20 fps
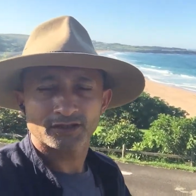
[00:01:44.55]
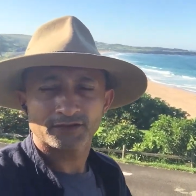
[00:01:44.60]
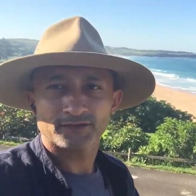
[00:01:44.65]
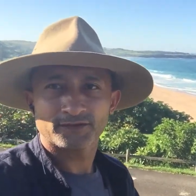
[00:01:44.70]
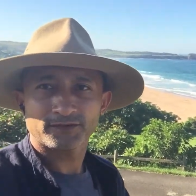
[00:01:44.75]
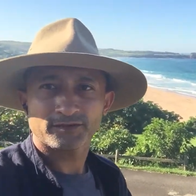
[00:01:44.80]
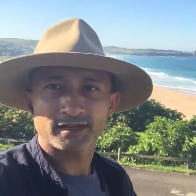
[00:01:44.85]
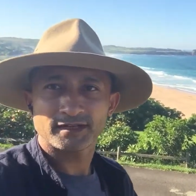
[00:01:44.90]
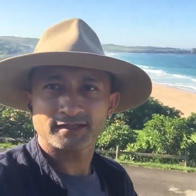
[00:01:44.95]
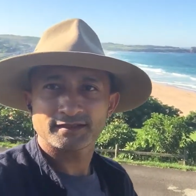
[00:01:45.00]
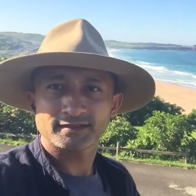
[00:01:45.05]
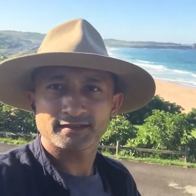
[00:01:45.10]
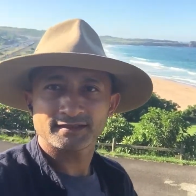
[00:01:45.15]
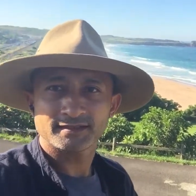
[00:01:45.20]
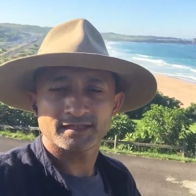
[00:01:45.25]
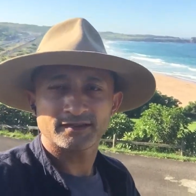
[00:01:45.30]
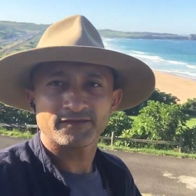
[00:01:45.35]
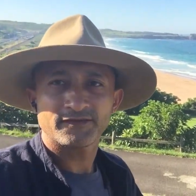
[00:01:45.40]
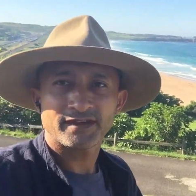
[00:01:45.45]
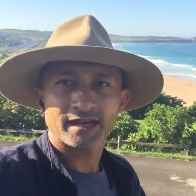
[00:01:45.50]
of friends
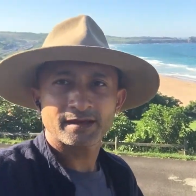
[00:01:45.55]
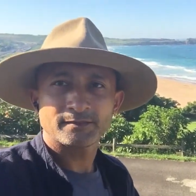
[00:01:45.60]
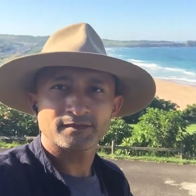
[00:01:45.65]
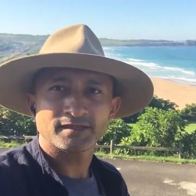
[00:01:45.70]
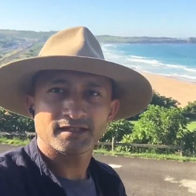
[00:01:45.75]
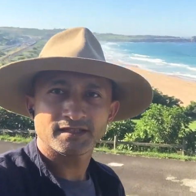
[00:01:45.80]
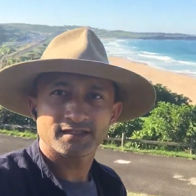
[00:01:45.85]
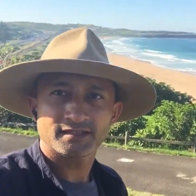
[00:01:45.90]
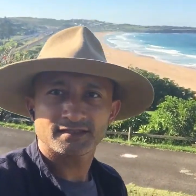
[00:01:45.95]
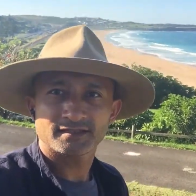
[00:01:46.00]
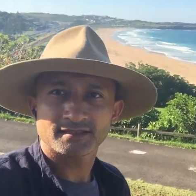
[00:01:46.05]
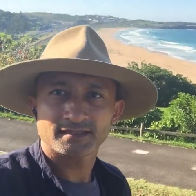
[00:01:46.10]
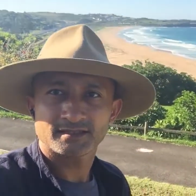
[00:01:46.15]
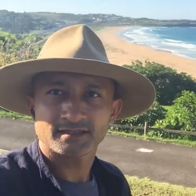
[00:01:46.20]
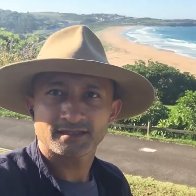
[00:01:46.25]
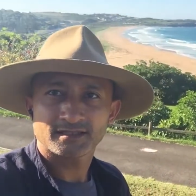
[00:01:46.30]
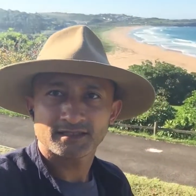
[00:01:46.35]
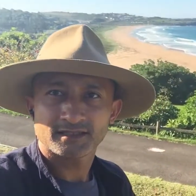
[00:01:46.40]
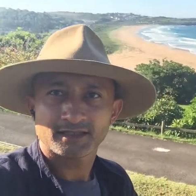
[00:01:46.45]
and families,